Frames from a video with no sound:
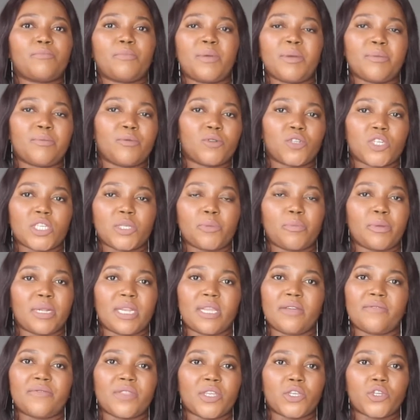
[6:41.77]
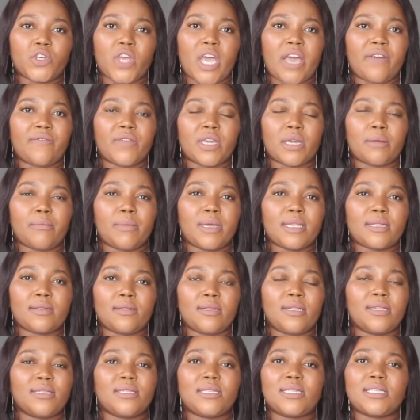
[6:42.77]
people just believe that you're having a mental
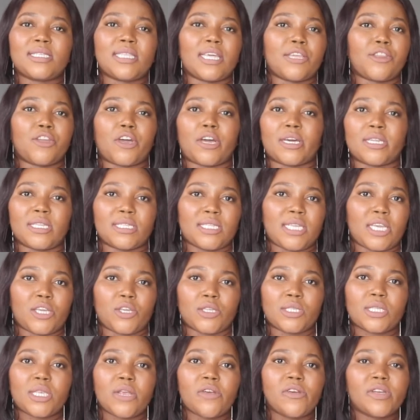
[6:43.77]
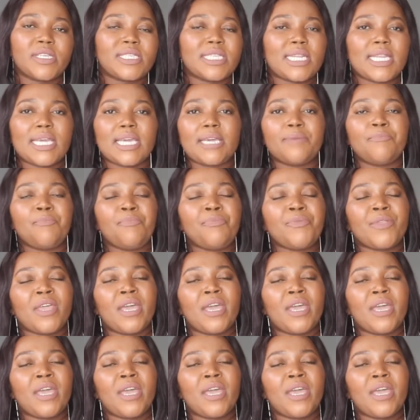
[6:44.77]
illness, they're not going to take you seriously.